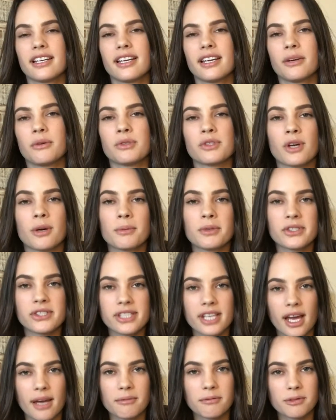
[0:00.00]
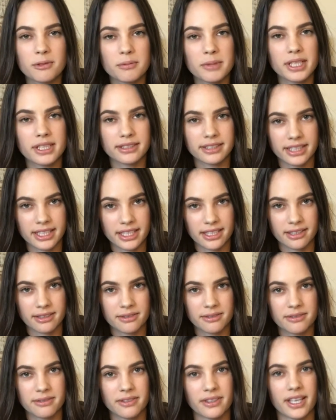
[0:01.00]
It was almost time for me to
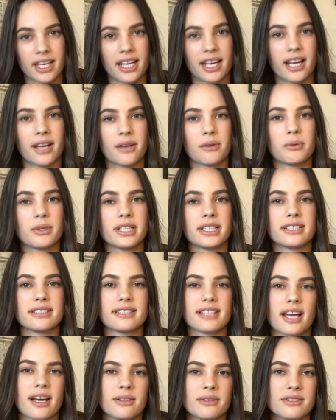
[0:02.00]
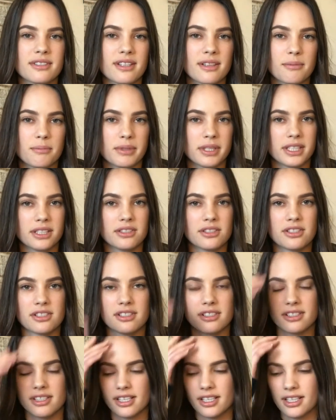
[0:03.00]
leave, and I went down to the beach.